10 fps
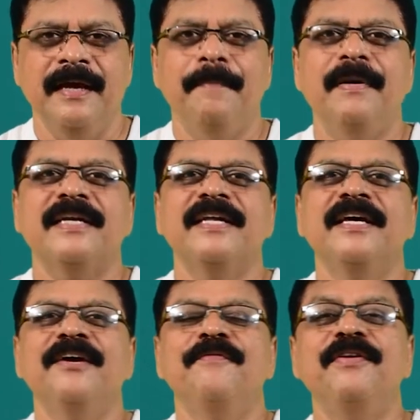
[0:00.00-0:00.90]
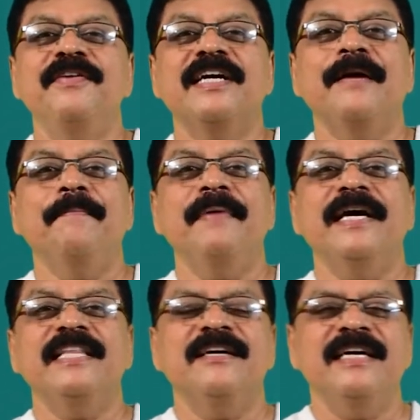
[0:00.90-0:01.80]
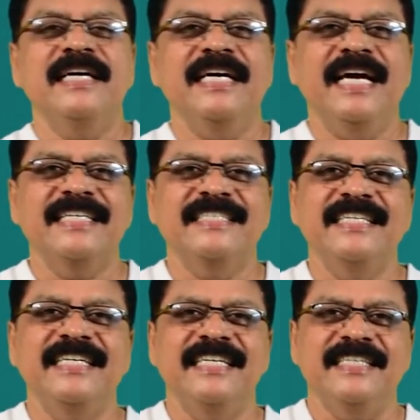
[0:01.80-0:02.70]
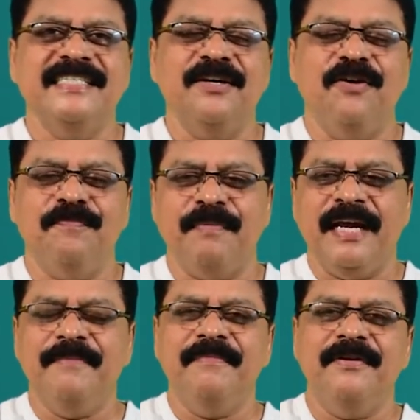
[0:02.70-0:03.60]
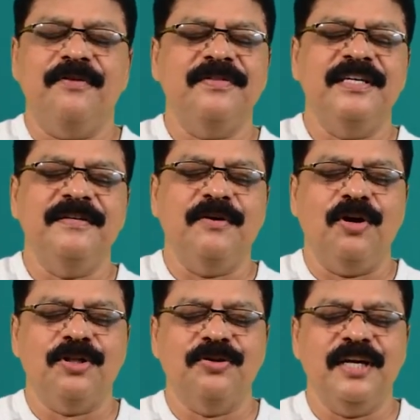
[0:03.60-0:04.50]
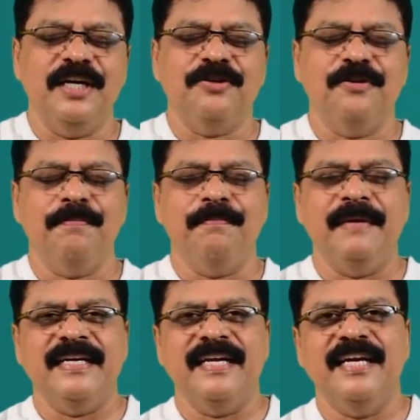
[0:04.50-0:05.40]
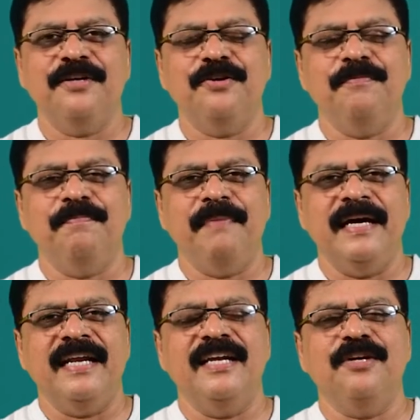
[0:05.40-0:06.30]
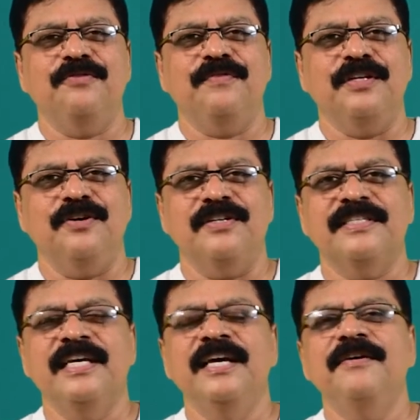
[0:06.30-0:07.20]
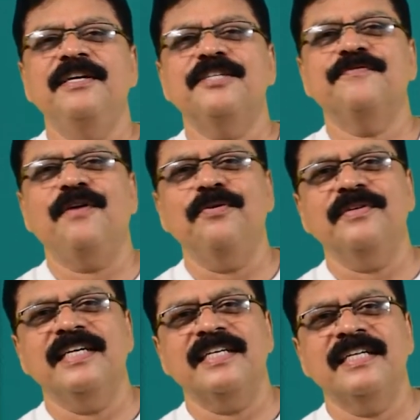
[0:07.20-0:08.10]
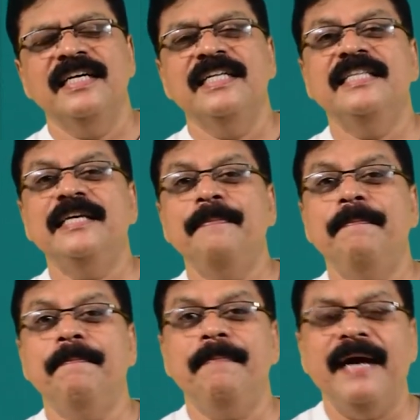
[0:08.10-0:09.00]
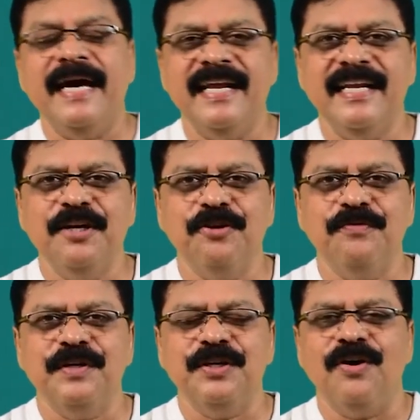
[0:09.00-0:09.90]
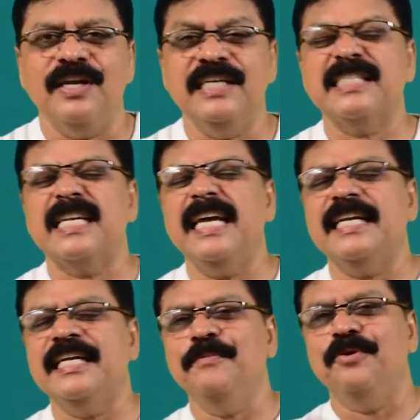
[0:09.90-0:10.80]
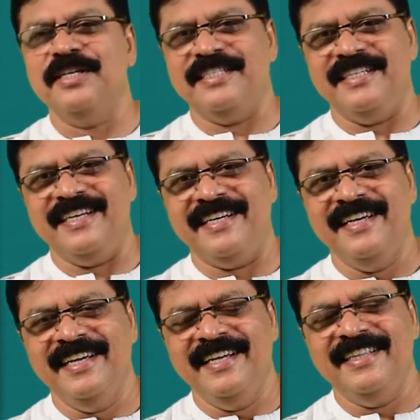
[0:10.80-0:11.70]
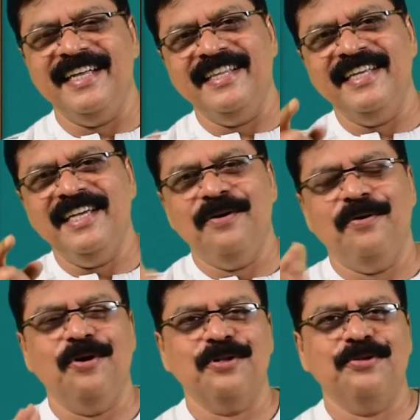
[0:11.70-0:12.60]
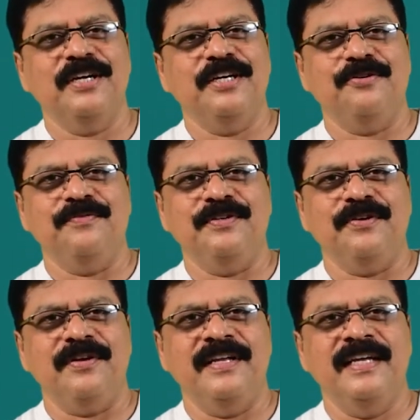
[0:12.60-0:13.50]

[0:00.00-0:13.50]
But when we compare the acidities of the orthonitro, metanitro and paranitrophenols, it is found that the paranitrophenol is slightly more acidic than the orthonitrophenol.